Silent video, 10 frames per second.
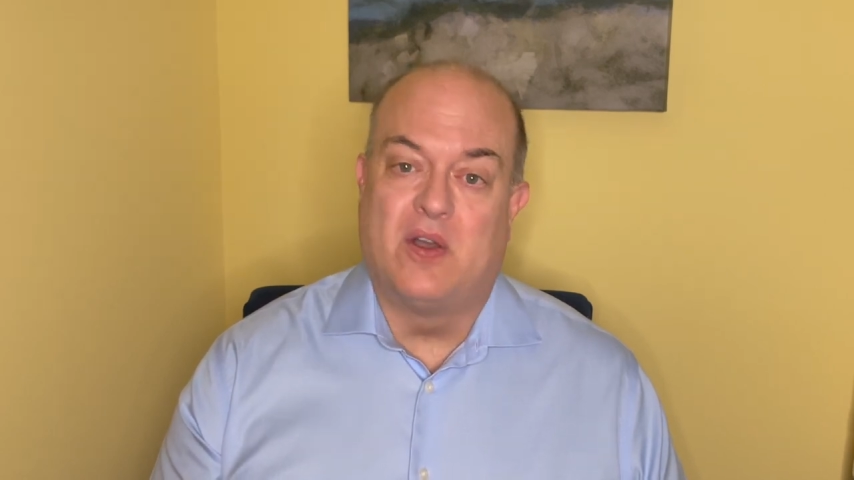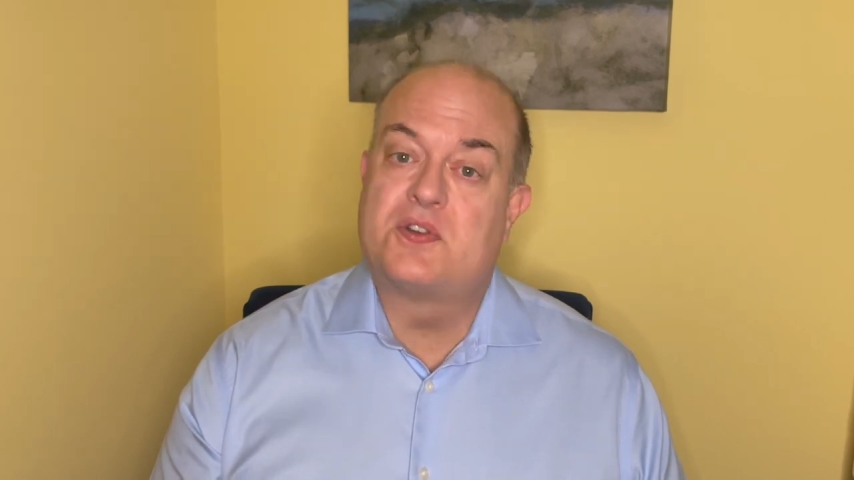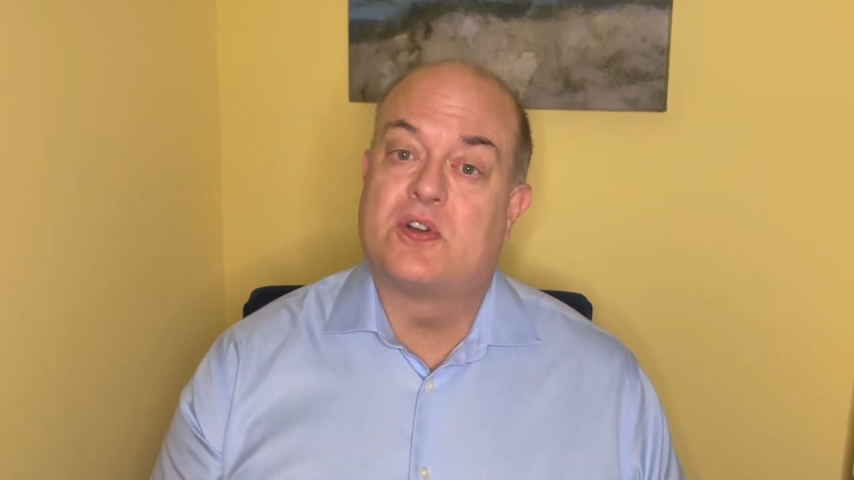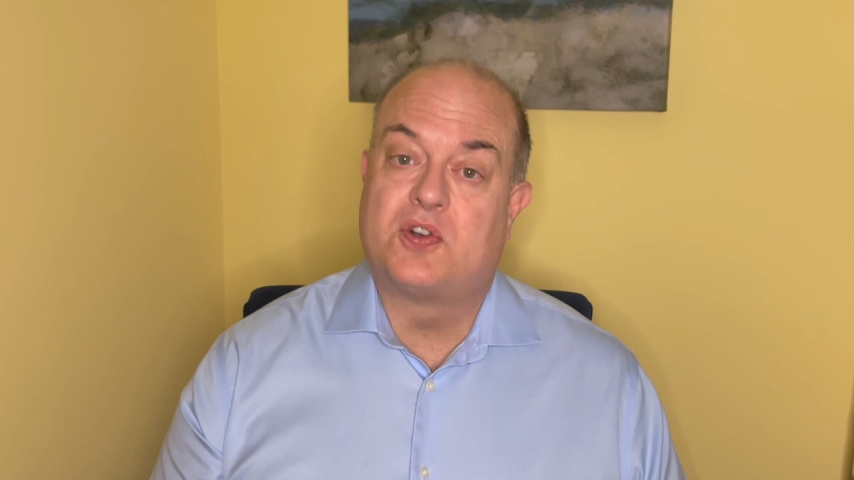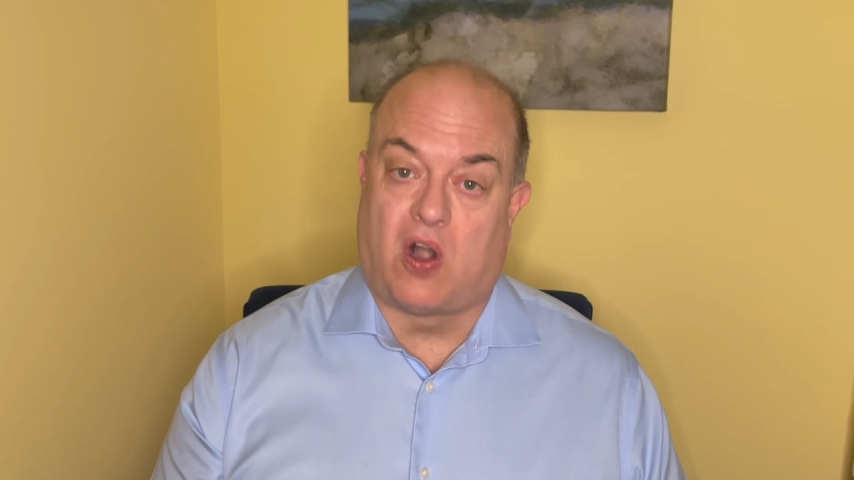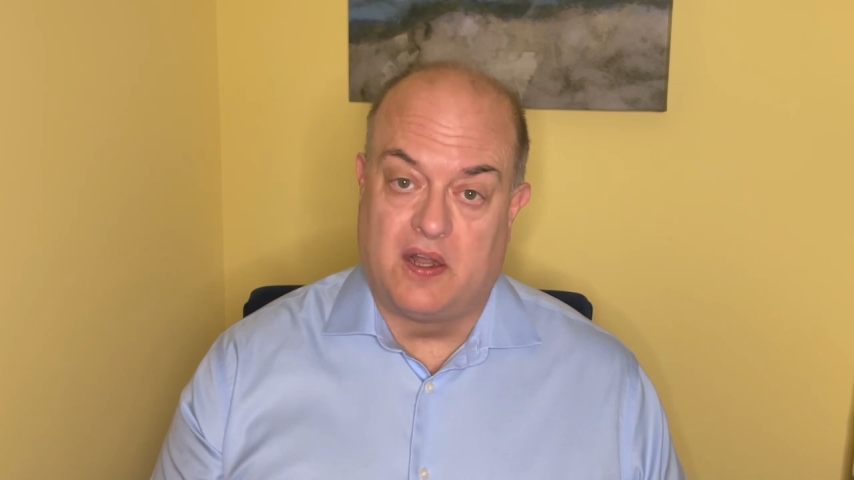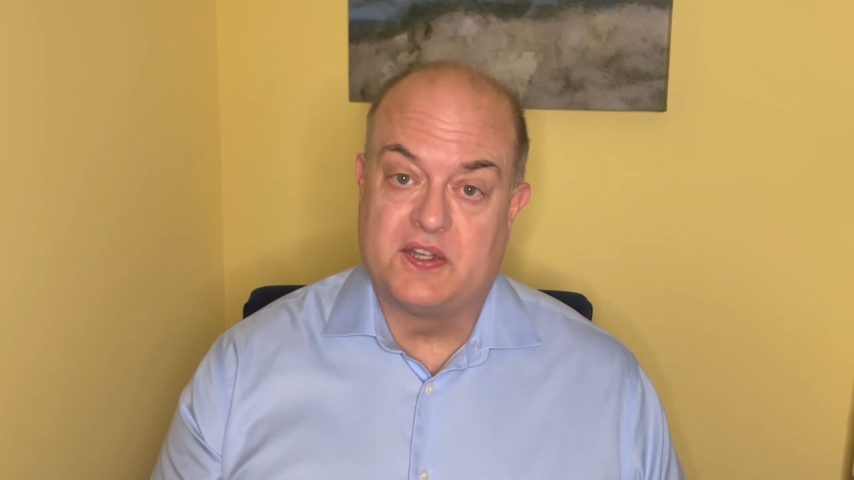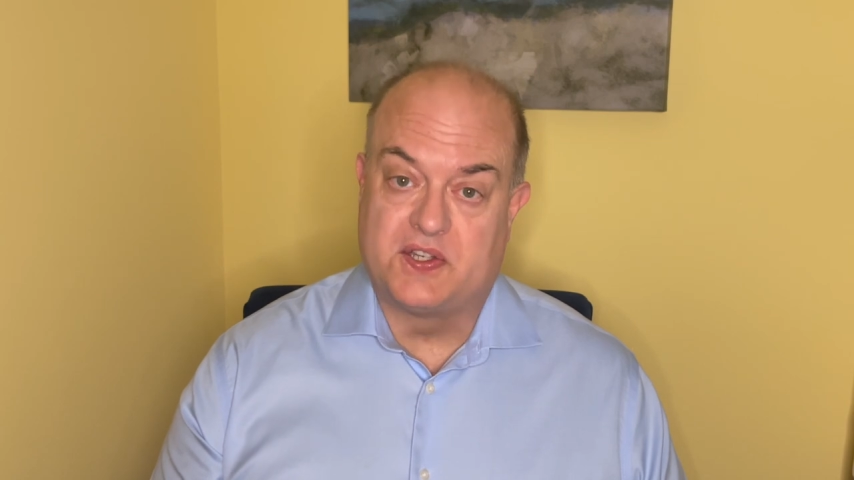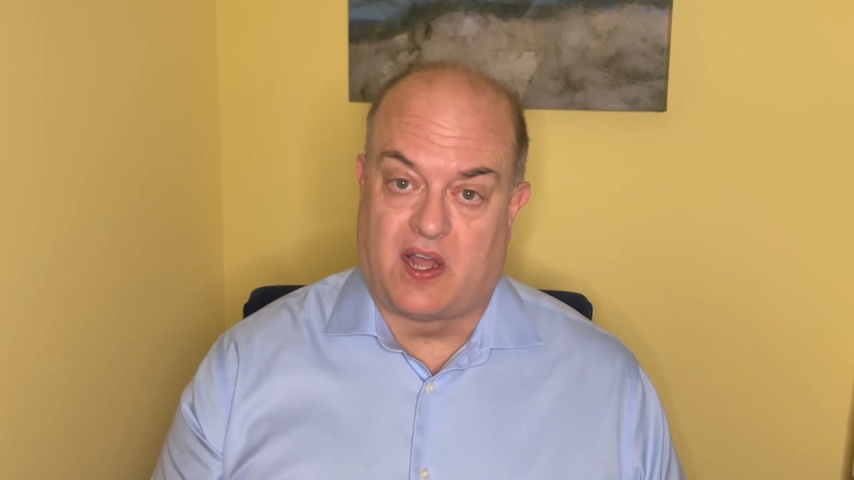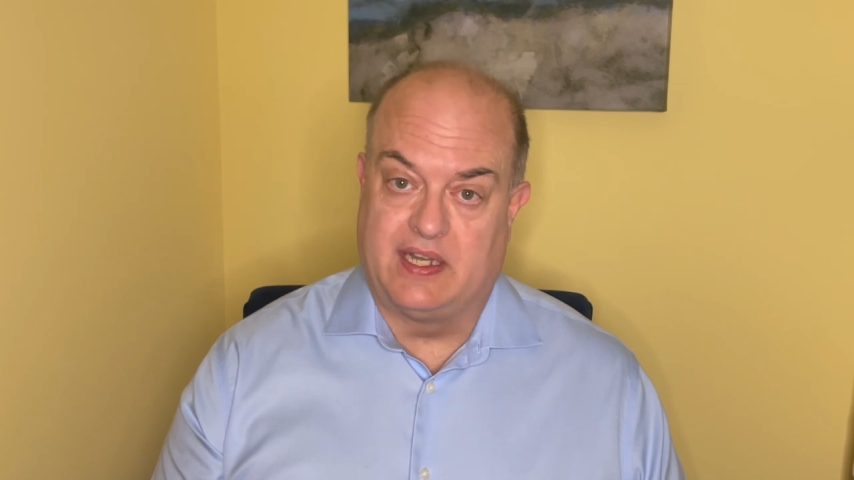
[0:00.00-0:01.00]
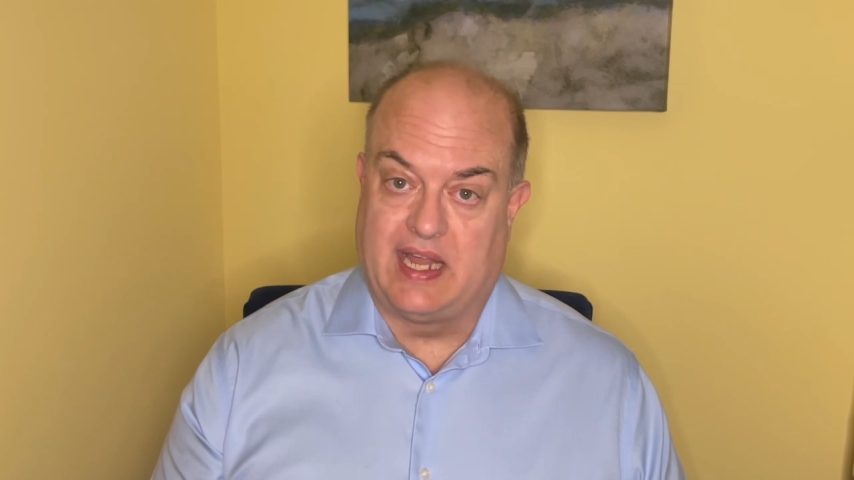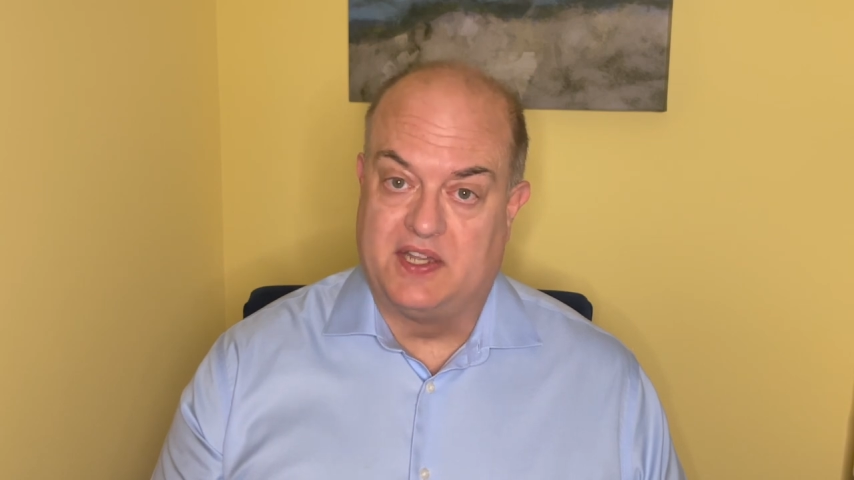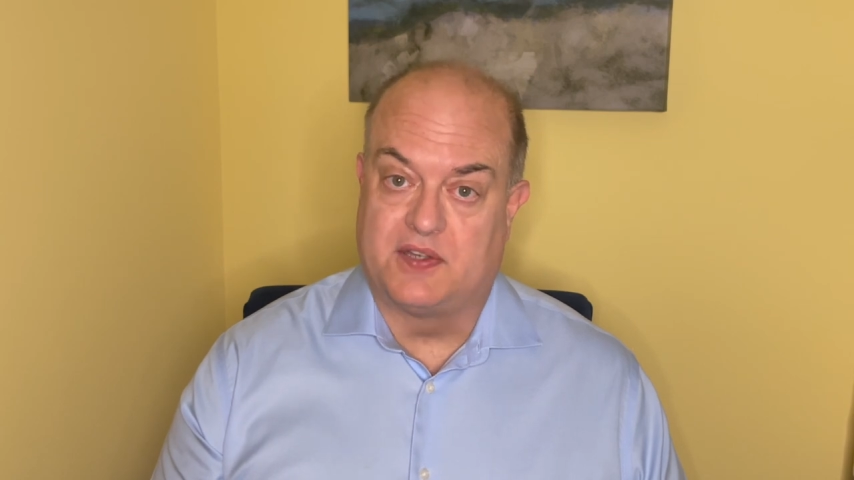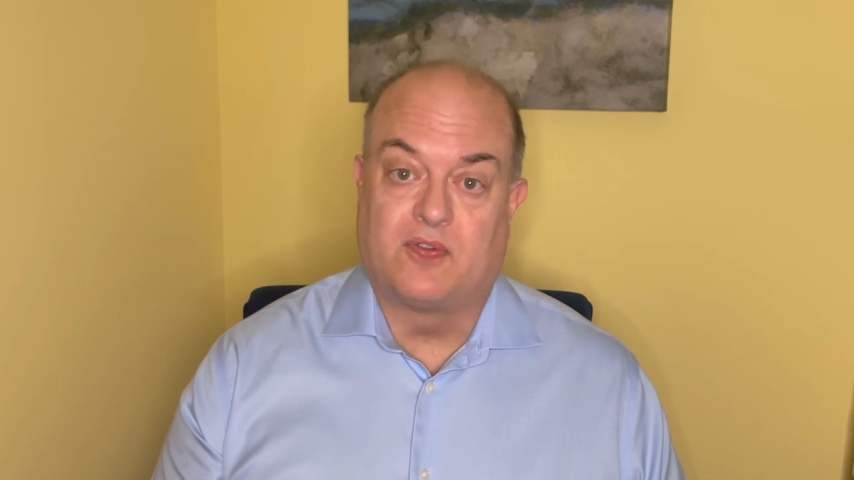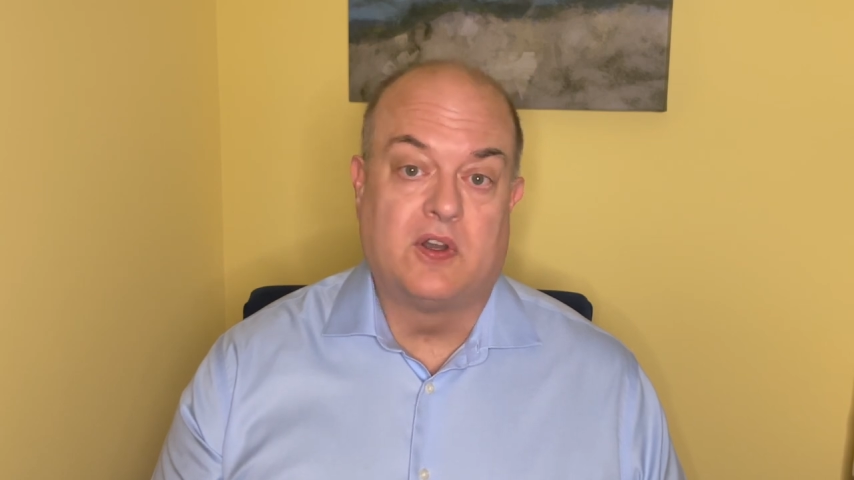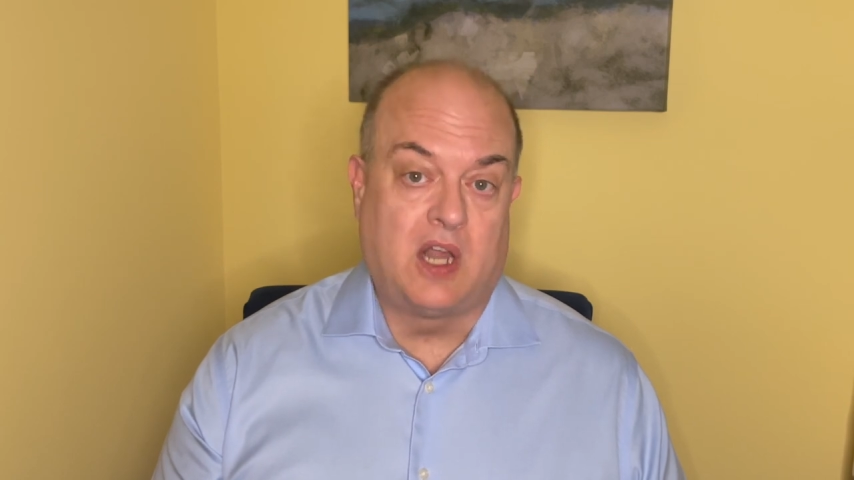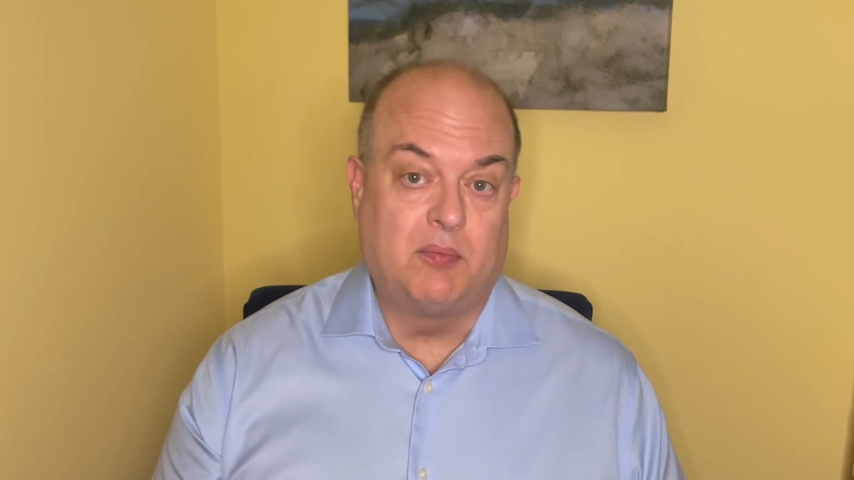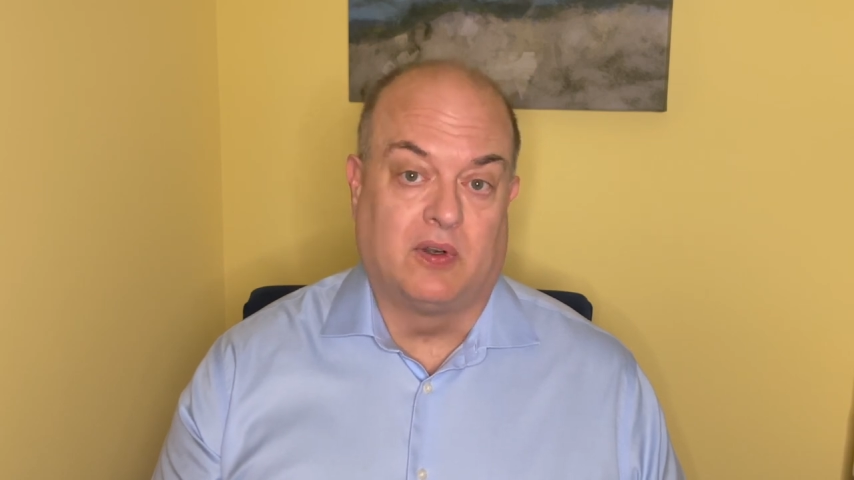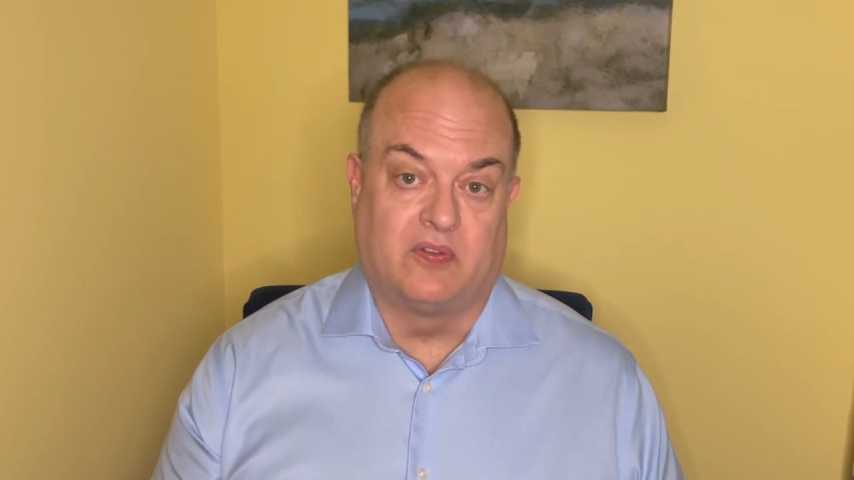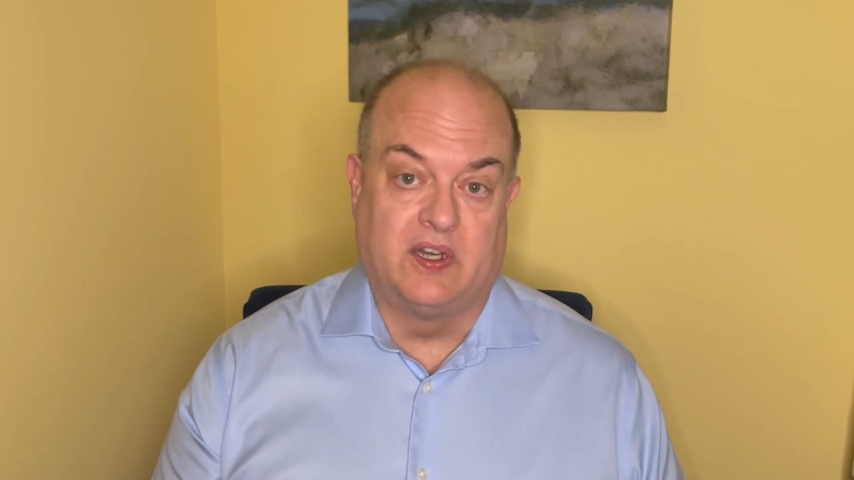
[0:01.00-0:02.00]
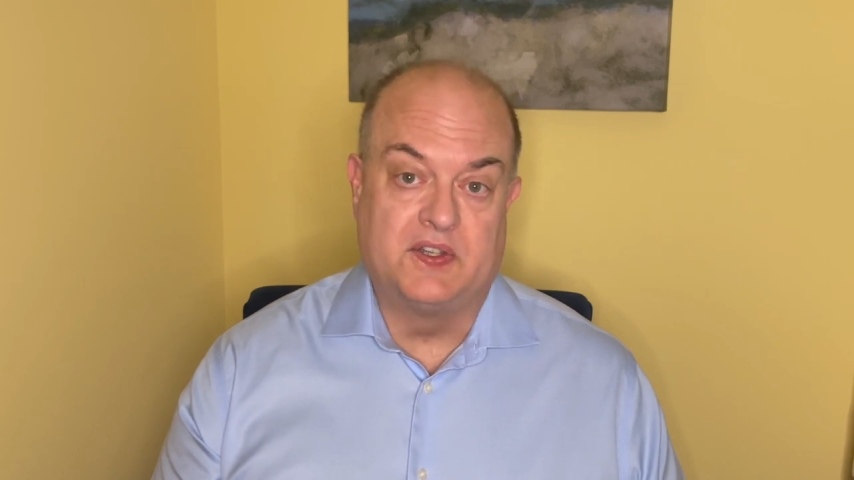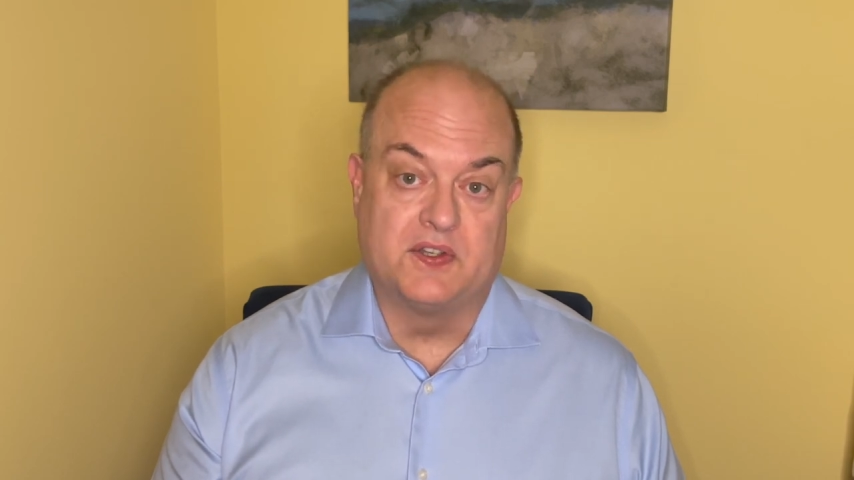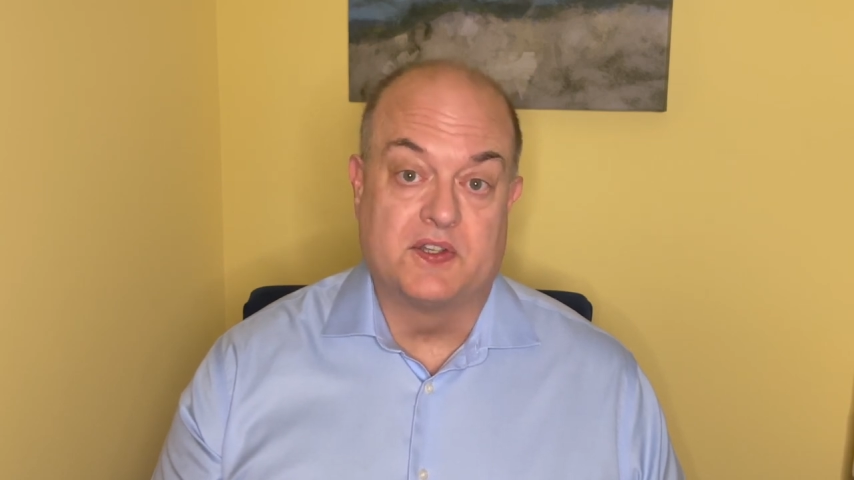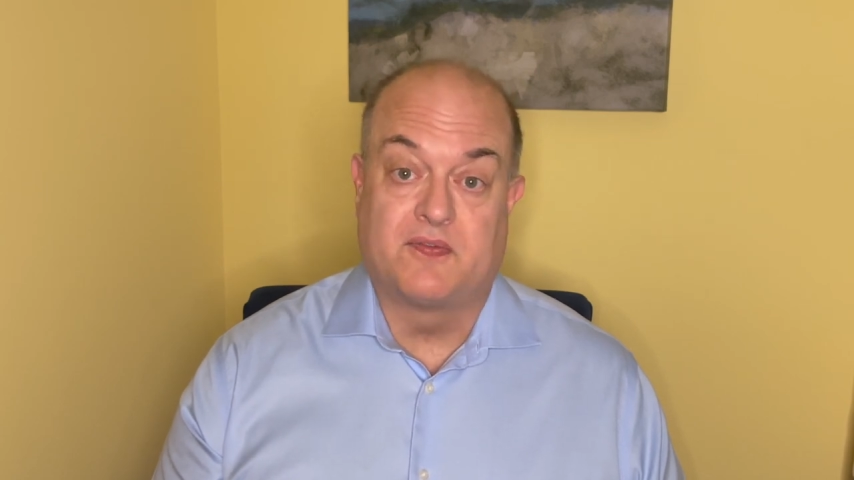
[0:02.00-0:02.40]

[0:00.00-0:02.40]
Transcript: Folks are drawn to Soddy Daisy for a number of reasons.